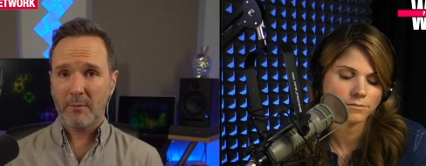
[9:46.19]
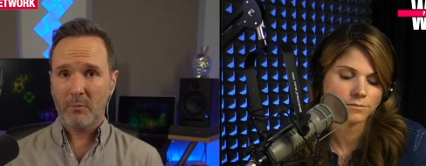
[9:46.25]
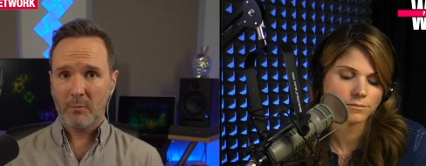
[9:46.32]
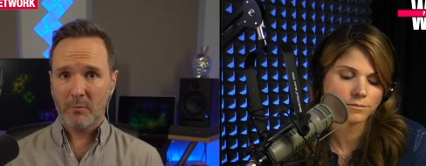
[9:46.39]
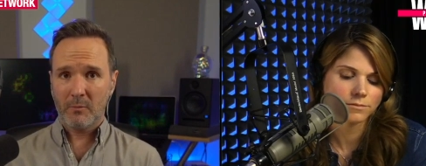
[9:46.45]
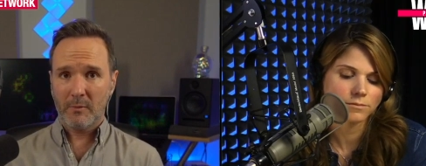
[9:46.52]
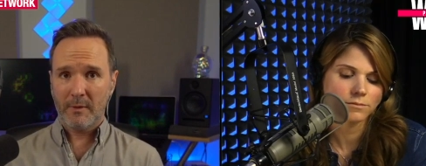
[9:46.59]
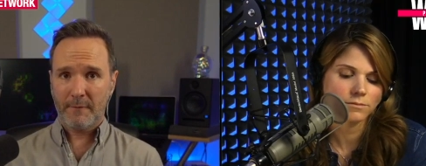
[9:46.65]
Speaker 1: with
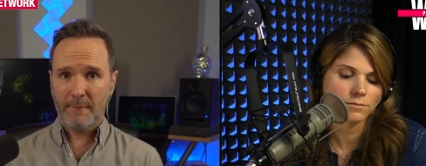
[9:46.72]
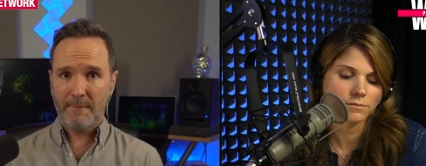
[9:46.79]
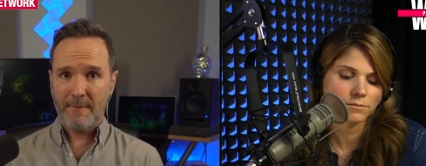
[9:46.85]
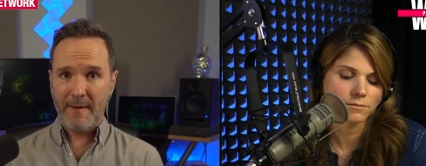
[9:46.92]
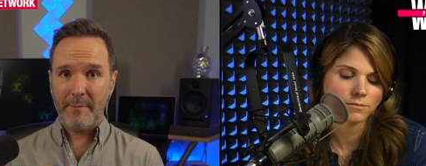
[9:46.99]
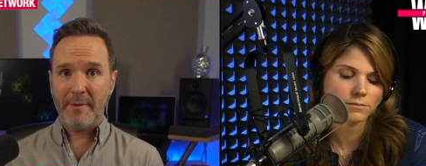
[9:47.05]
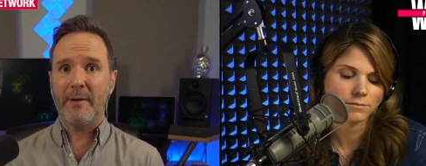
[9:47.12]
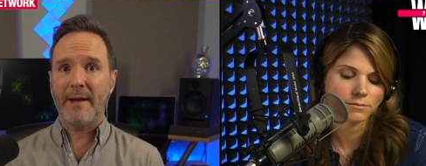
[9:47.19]

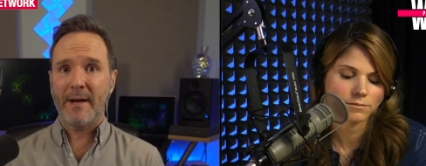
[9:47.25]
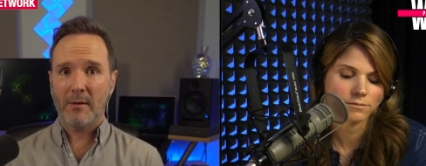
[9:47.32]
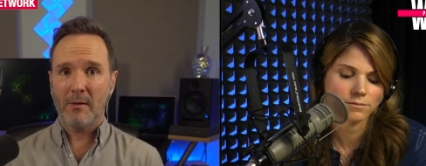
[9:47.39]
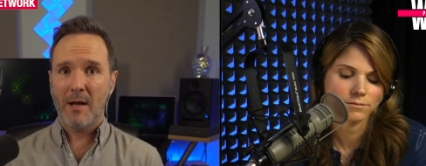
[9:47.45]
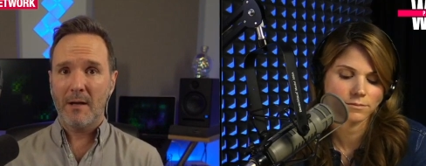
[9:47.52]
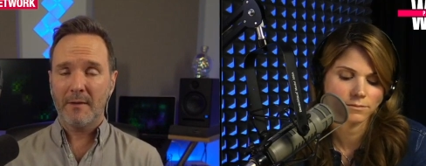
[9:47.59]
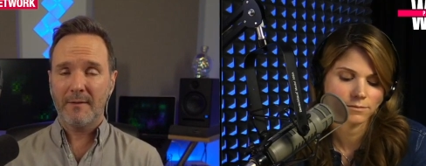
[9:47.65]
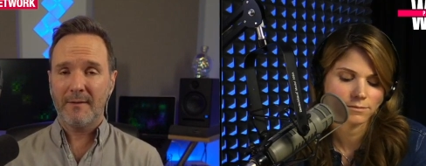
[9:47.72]
female
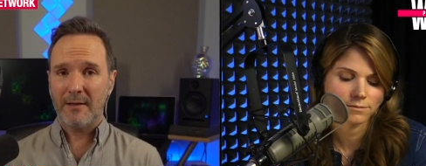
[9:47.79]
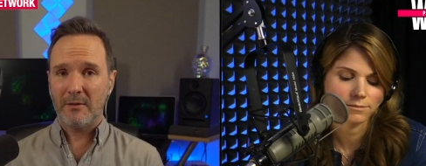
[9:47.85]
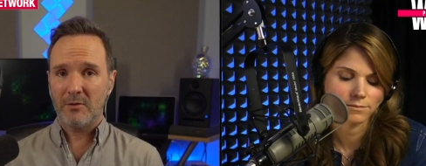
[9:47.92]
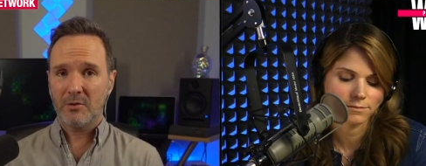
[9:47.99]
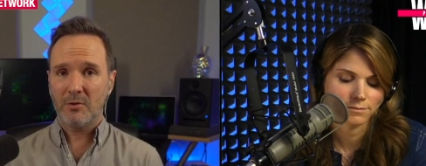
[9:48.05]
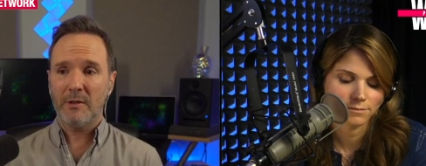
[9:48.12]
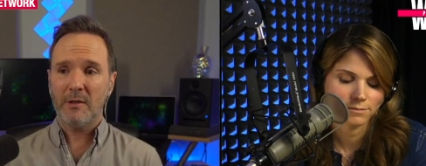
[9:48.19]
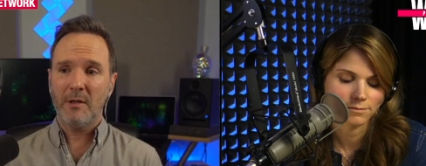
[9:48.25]
hair loss that
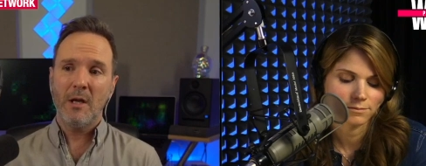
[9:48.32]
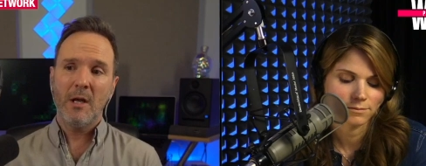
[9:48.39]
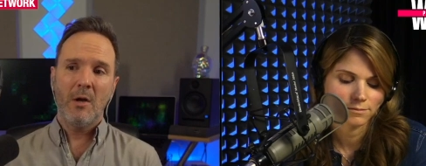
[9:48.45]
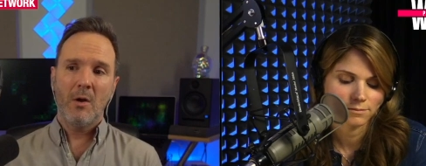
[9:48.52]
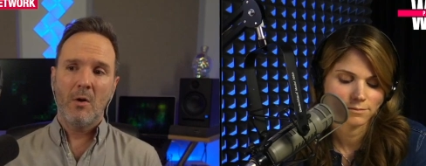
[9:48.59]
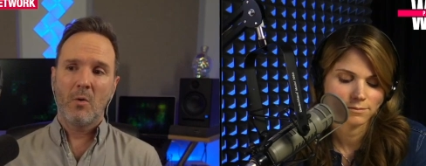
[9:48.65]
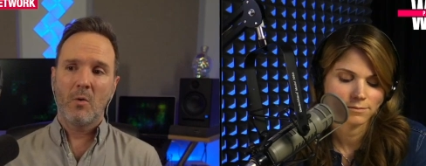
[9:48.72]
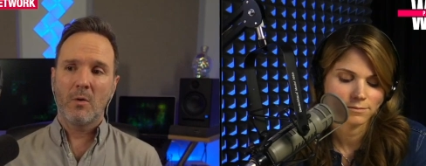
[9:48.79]
they should,
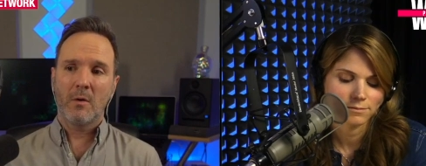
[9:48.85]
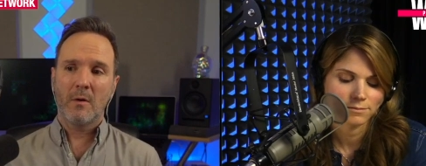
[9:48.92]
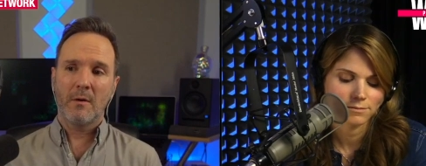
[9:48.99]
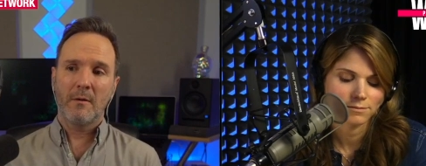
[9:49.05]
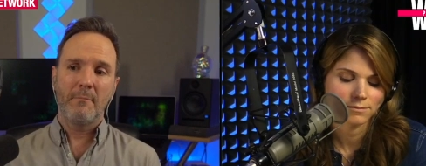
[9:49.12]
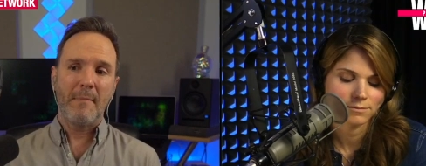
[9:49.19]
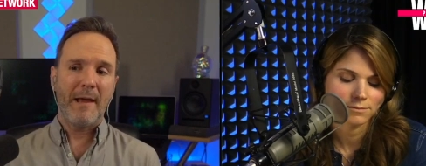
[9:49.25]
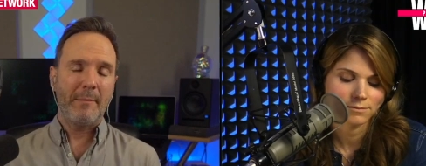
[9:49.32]

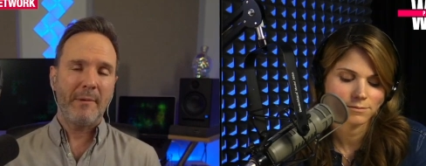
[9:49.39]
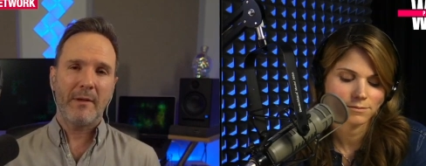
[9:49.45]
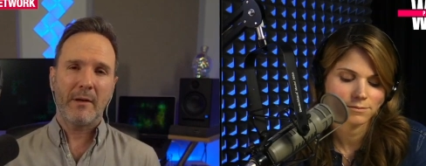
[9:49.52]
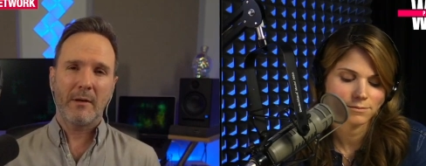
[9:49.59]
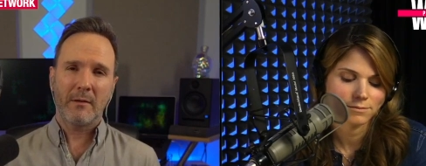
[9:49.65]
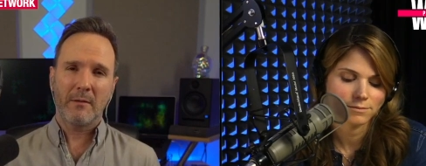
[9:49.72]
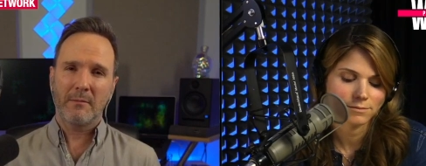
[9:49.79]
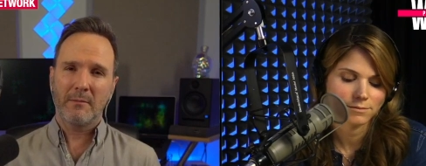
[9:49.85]
or maybe
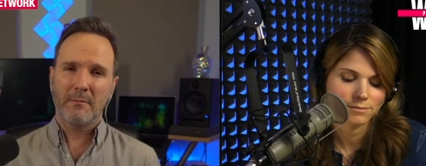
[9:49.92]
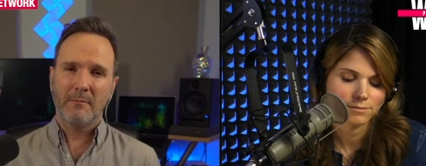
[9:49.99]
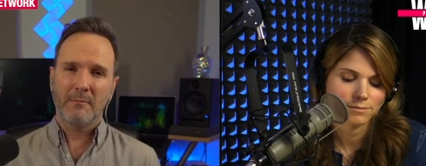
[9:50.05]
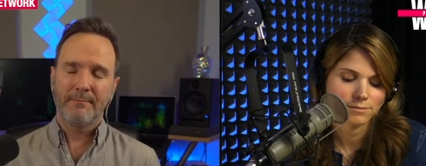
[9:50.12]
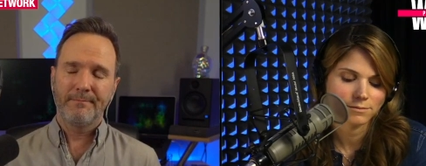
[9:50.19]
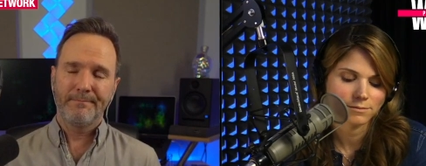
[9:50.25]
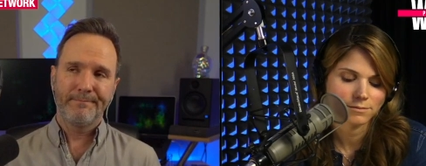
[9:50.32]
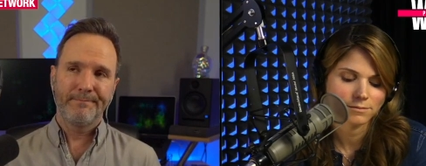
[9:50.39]
their
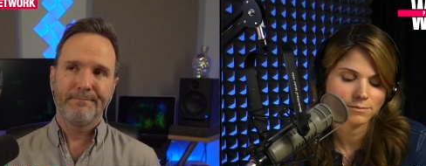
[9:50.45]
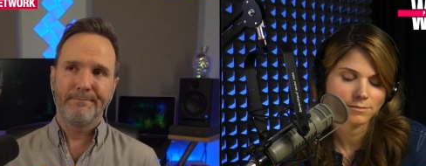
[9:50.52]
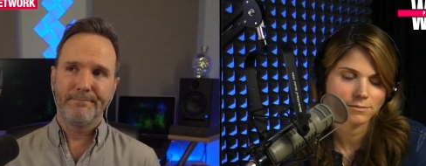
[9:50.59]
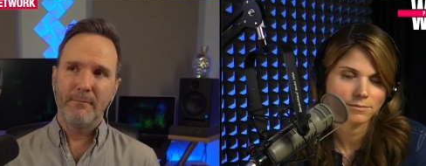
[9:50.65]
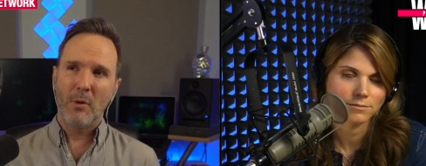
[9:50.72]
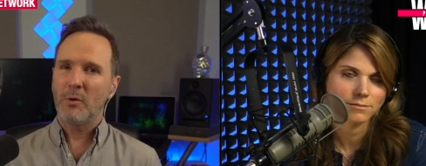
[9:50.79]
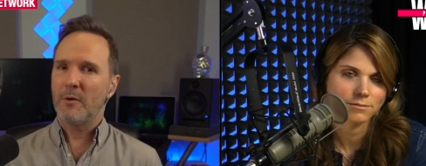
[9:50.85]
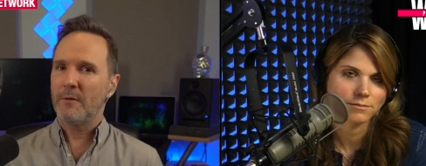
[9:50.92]

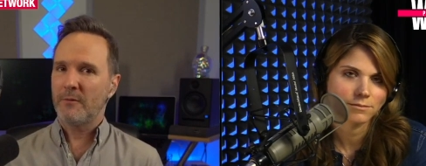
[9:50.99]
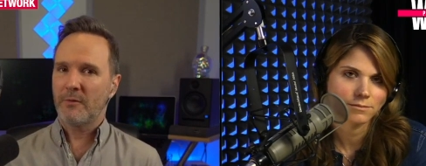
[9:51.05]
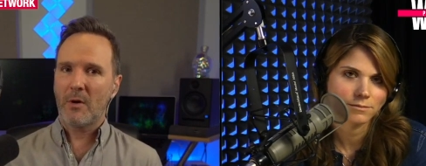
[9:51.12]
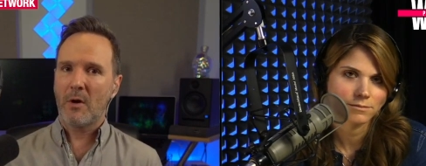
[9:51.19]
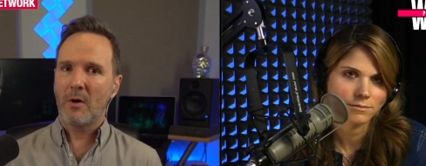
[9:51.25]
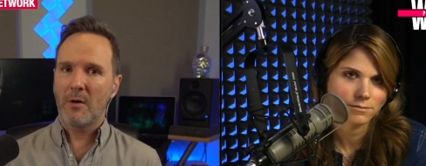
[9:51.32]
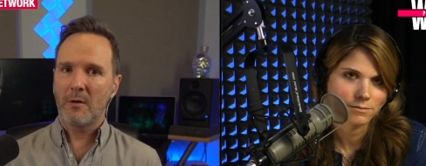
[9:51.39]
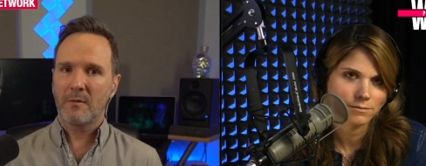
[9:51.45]

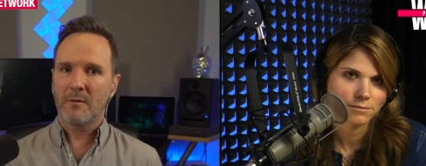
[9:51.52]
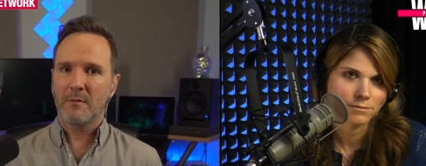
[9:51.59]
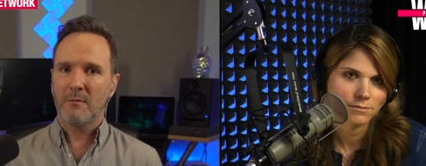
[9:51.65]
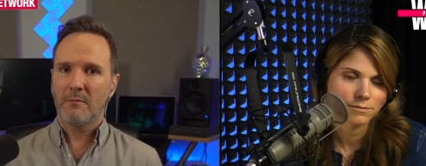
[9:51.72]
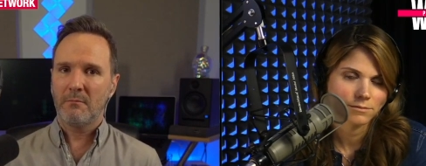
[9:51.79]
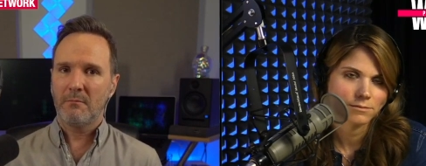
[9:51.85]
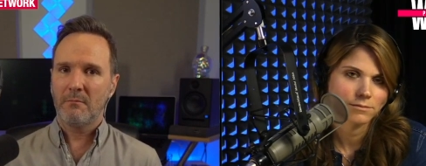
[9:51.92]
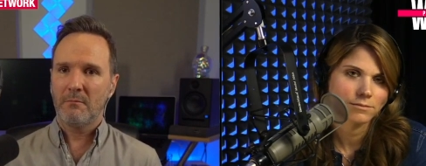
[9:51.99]
motives
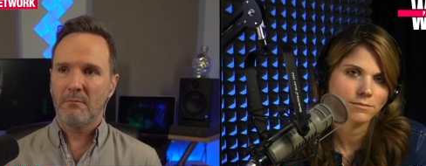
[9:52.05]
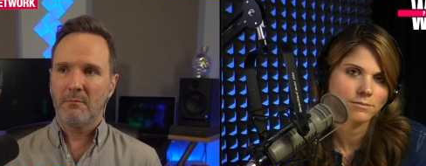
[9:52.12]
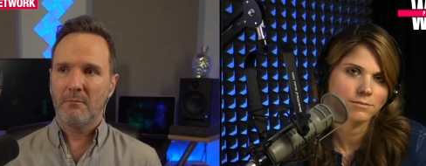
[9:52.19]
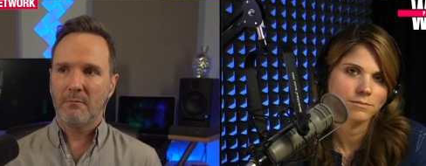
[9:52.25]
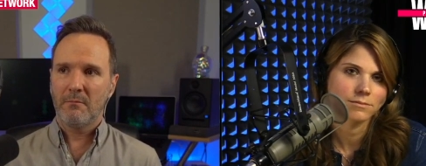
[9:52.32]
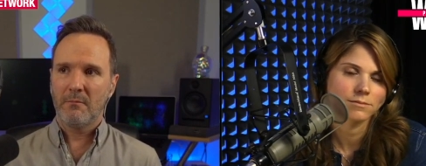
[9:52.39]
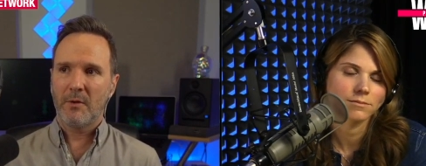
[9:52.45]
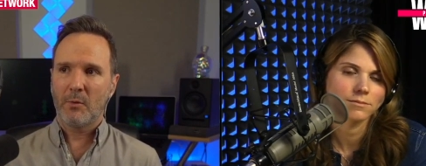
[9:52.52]
aren't
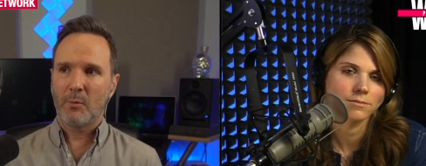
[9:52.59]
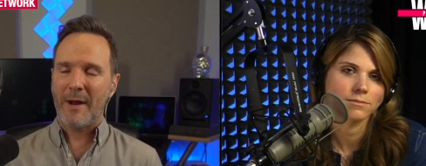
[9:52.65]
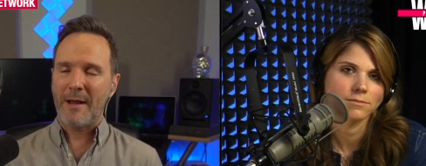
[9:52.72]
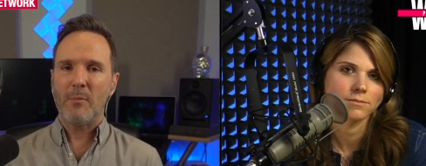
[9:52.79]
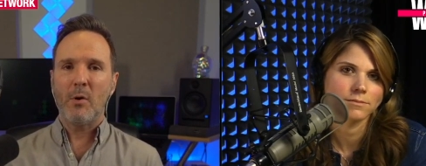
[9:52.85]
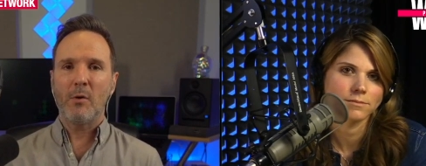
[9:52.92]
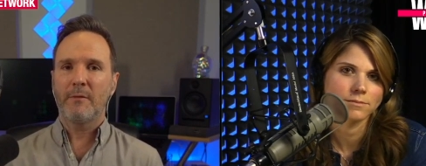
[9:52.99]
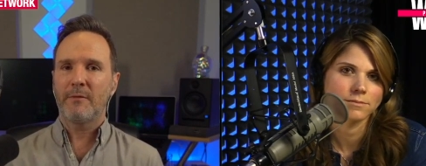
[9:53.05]
the
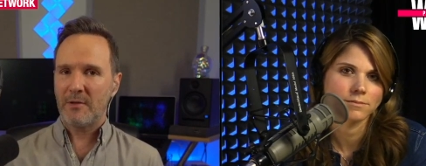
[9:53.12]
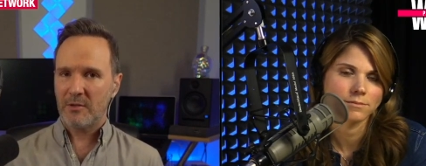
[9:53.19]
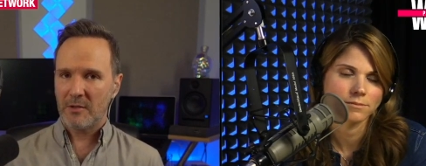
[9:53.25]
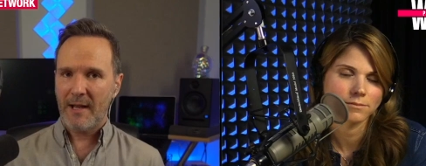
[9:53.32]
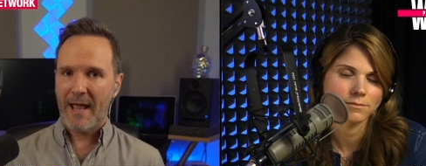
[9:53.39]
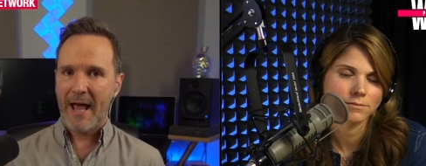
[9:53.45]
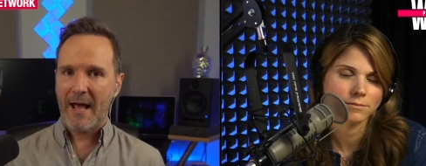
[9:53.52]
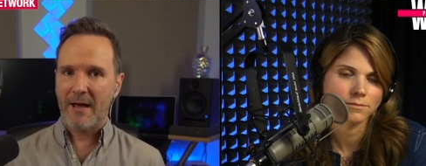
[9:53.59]
right motives they should